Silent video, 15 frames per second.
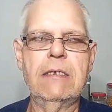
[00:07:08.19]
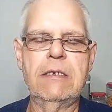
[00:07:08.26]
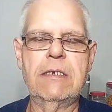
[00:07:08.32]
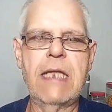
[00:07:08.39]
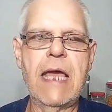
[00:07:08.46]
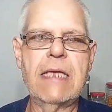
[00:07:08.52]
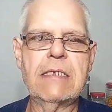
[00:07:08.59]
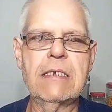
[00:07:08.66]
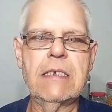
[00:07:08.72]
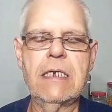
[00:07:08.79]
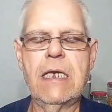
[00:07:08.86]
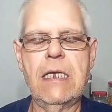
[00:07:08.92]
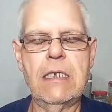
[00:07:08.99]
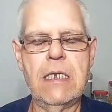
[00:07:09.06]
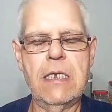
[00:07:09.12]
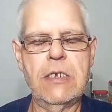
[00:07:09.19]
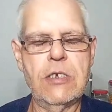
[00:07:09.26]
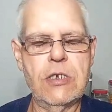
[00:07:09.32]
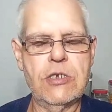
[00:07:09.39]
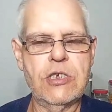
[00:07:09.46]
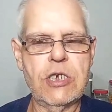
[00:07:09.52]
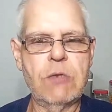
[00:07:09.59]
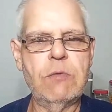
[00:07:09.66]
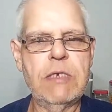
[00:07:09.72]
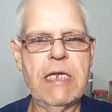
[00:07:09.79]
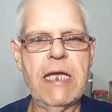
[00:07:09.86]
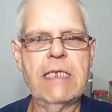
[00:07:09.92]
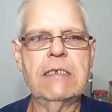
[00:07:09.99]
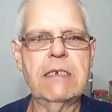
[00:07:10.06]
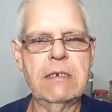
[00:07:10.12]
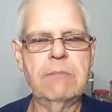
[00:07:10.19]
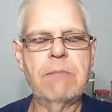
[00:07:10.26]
Dasney and stick with Dasney,